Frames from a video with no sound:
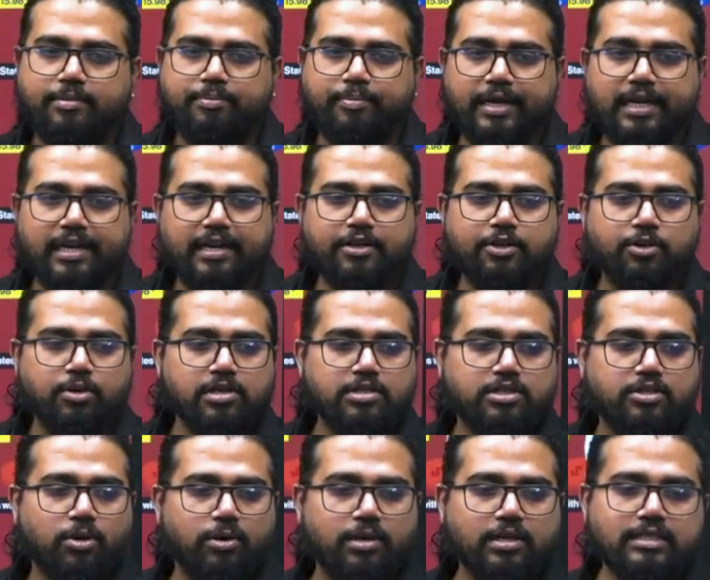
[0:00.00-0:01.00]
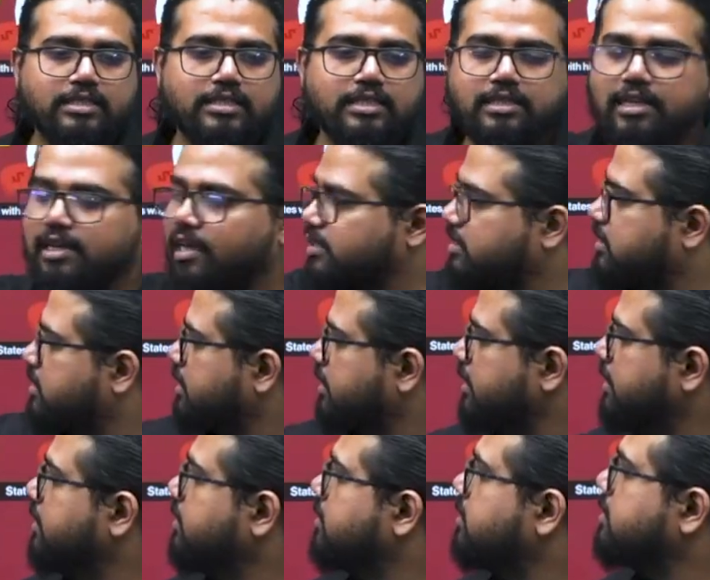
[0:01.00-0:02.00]
billion in last 3
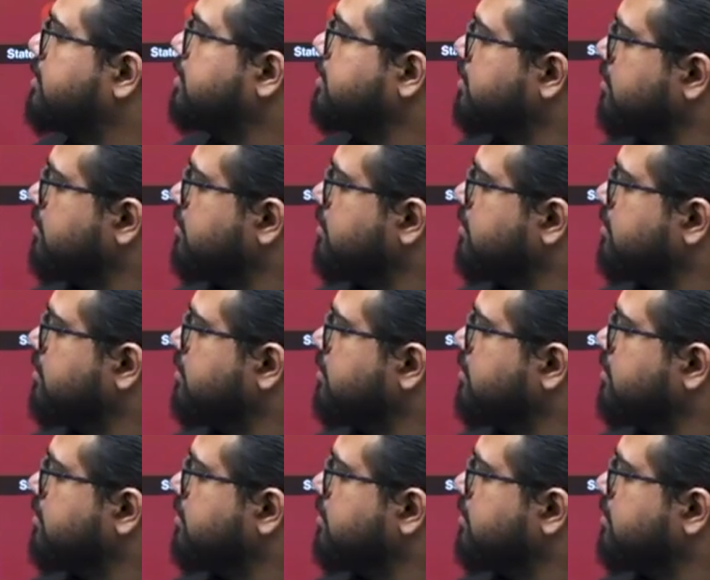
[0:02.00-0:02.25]
years.